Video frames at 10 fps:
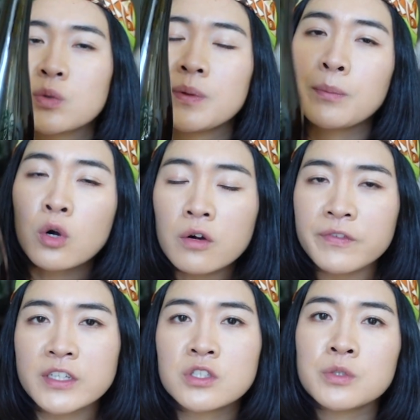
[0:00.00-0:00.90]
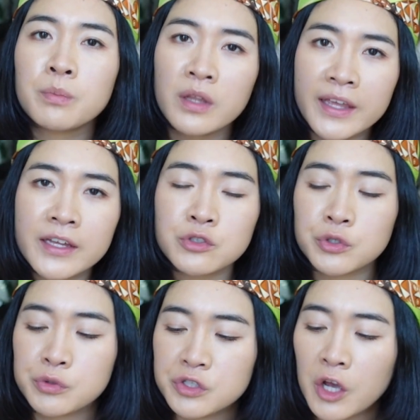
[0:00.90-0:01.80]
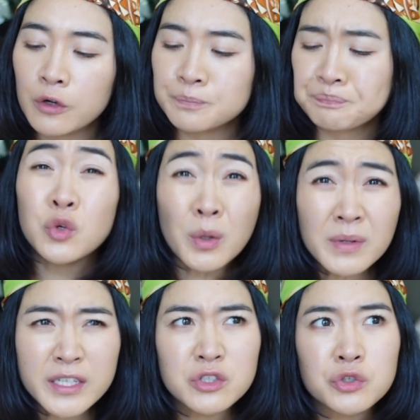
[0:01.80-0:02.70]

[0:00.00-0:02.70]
would be perfect to plant Trousseau. Normally in